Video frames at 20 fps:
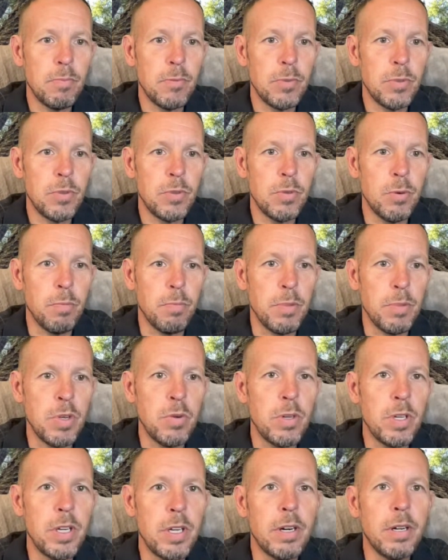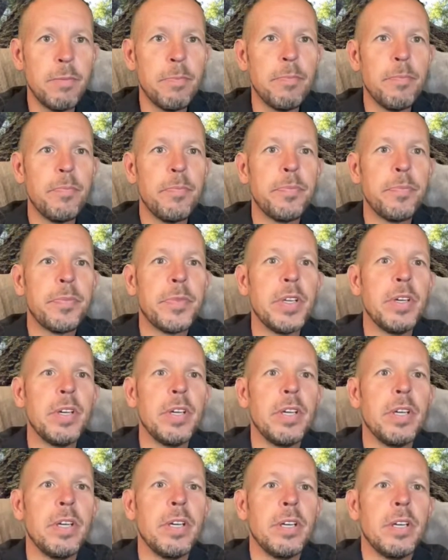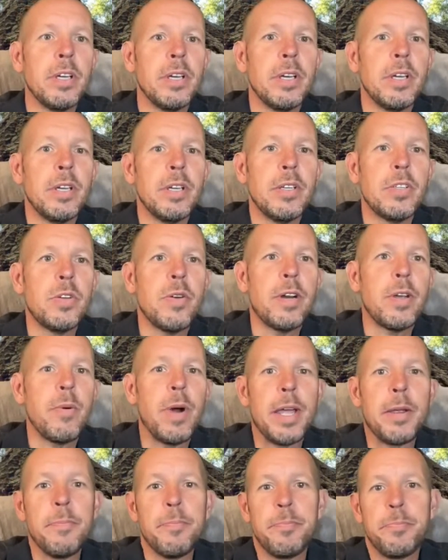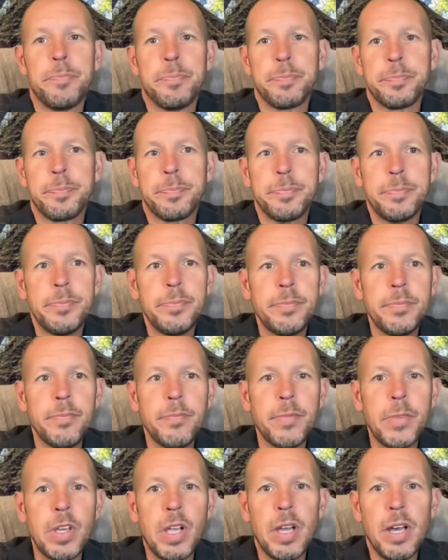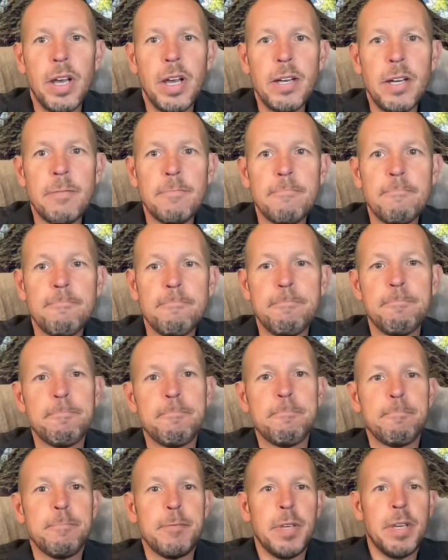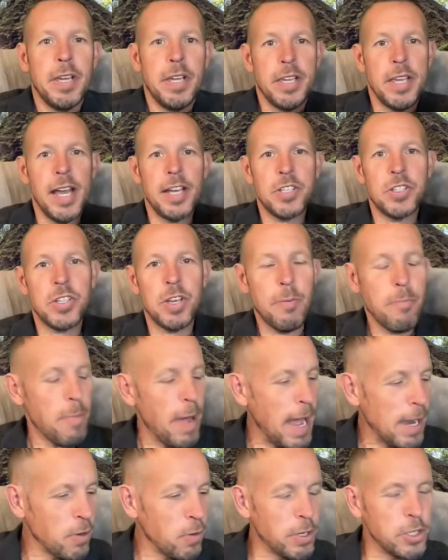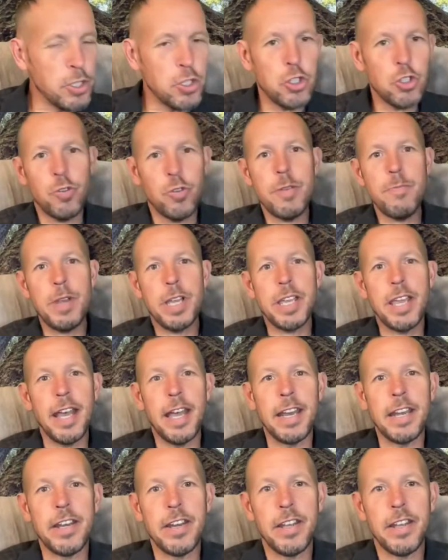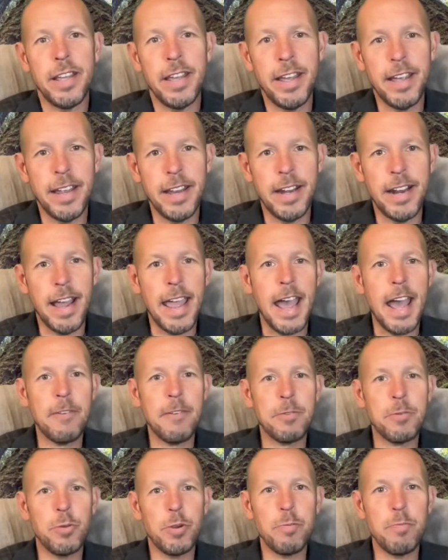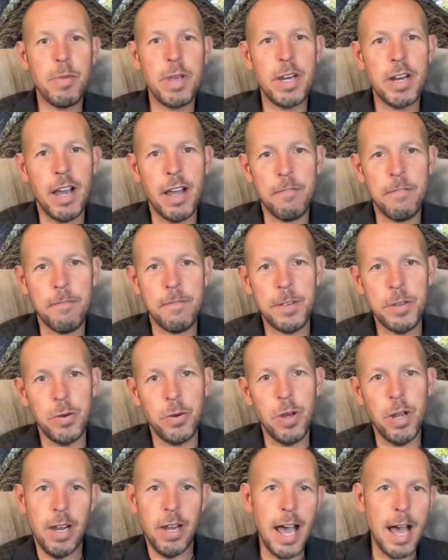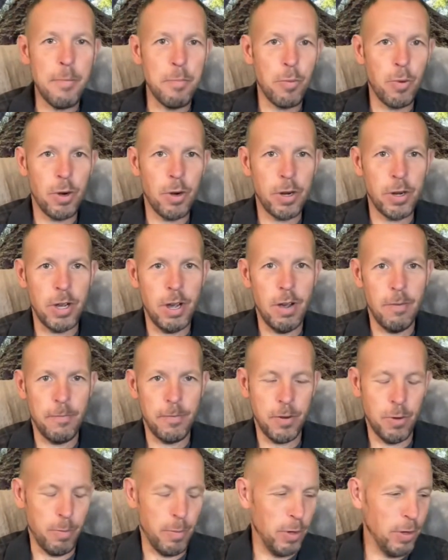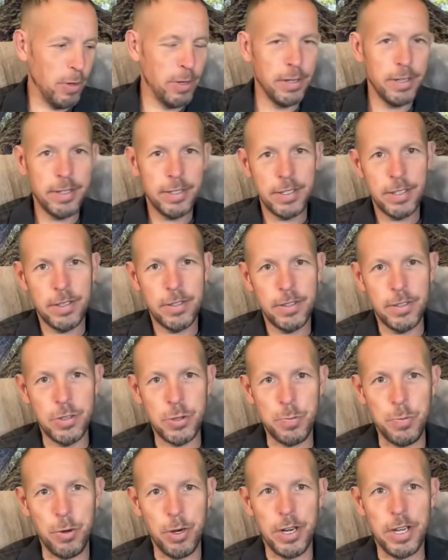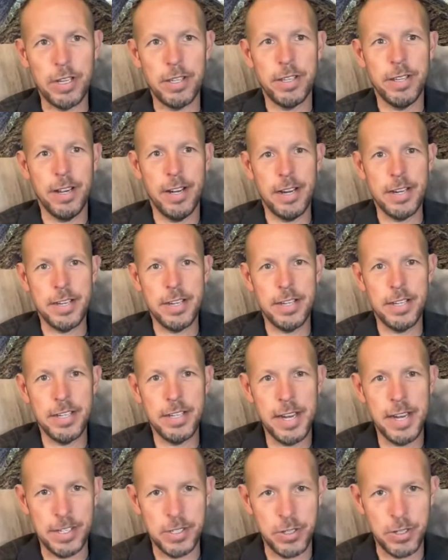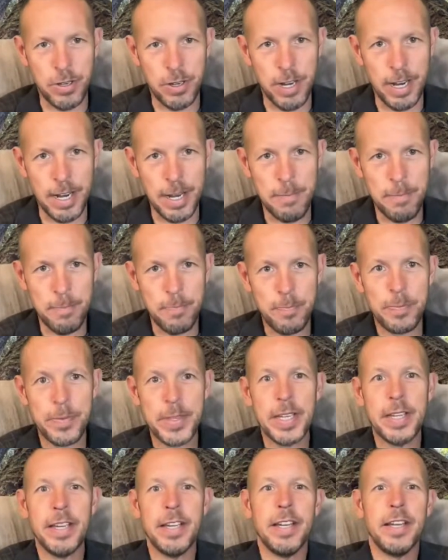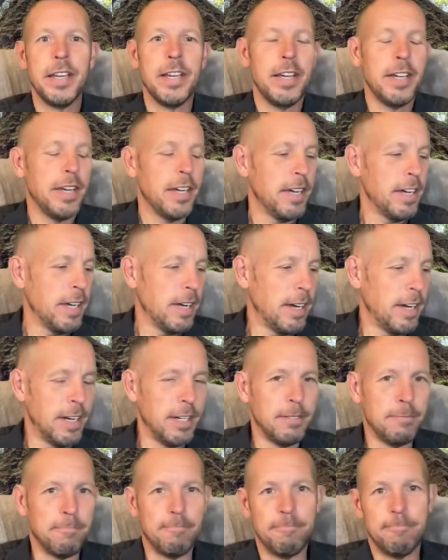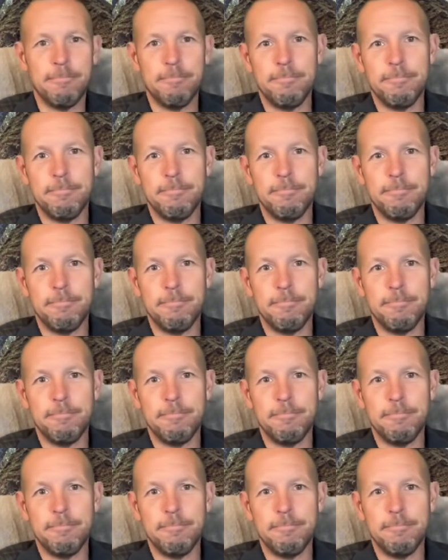do a mute here. So, anyway, um, yes, I'm back on stream again, and I have to admit, I feel a lot more comfortable this morning than I did yesterday. Um,